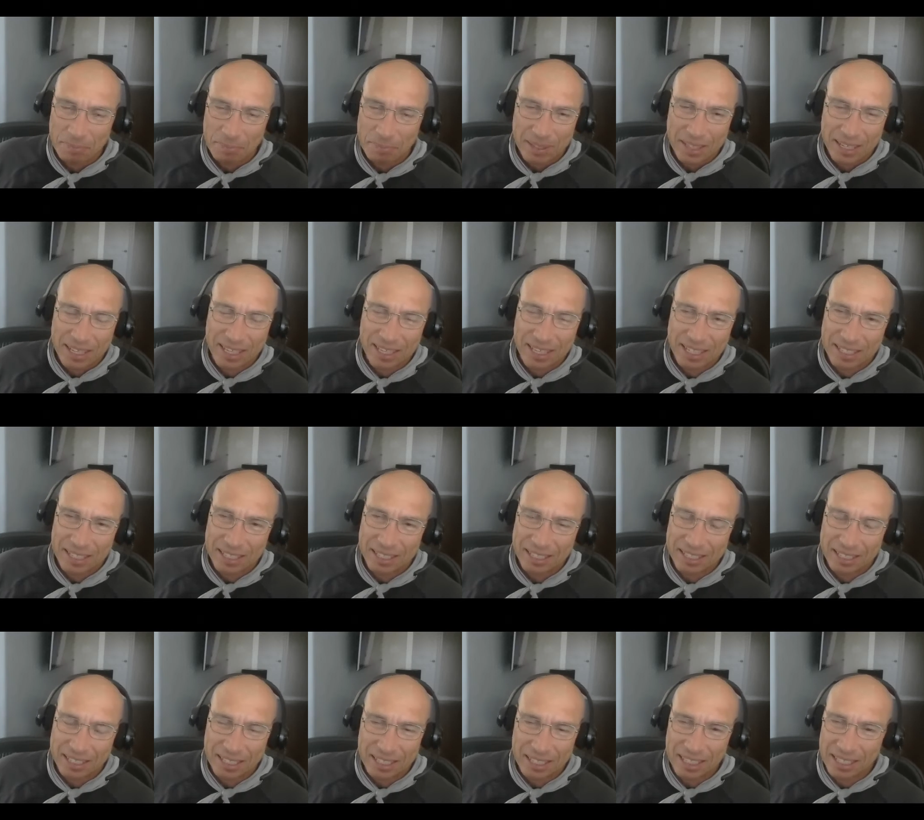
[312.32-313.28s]

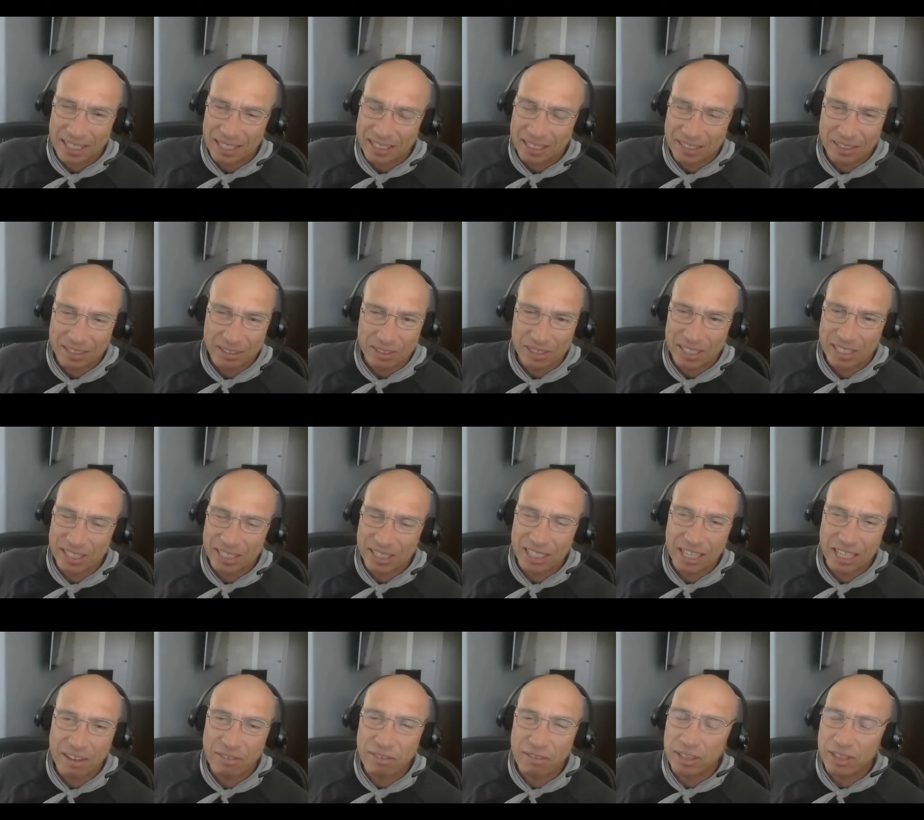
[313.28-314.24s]
you know, just
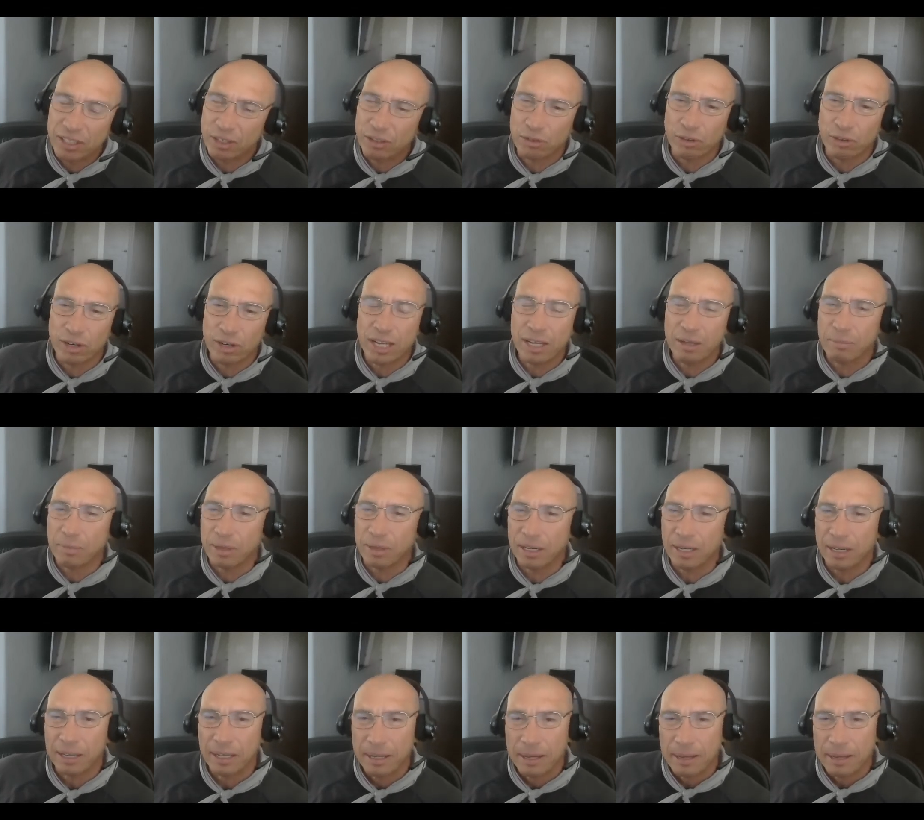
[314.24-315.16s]
living the dream,